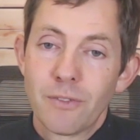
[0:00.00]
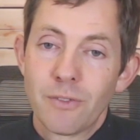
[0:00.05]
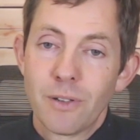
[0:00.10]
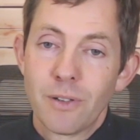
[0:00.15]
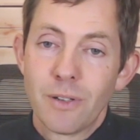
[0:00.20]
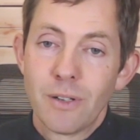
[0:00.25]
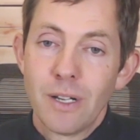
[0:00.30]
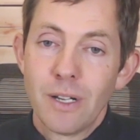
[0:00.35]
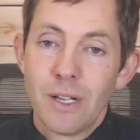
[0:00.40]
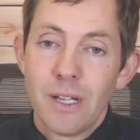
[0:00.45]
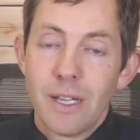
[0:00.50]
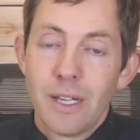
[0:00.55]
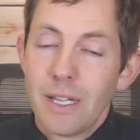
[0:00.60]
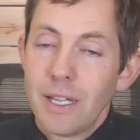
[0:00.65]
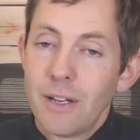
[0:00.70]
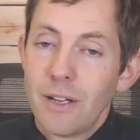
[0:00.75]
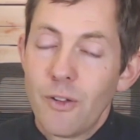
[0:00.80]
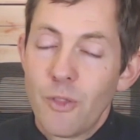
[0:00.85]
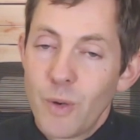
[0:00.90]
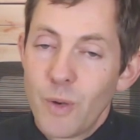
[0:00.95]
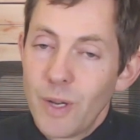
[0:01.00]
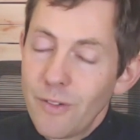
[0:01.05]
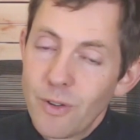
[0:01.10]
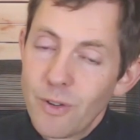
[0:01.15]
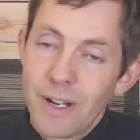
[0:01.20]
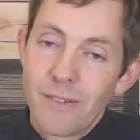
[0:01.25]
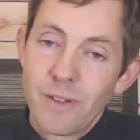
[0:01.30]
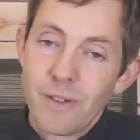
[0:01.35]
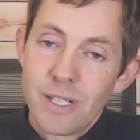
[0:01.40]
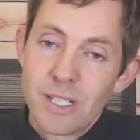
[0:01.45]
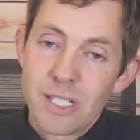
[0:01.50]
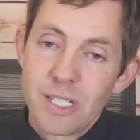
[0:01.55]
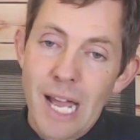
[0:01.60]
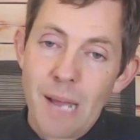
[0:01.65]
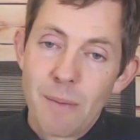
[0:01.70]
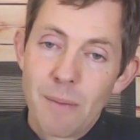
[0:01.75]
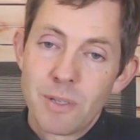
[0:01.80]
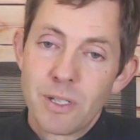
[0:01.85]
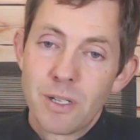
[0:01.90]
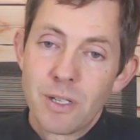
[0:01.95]
for, you know, 3 for every
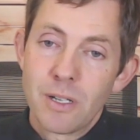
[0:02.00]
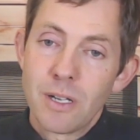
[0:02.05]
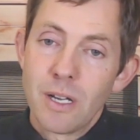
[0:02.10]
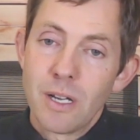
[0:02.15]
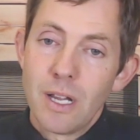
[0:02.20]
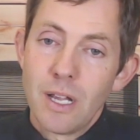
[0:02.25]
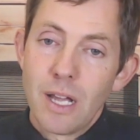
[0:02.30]
chapter.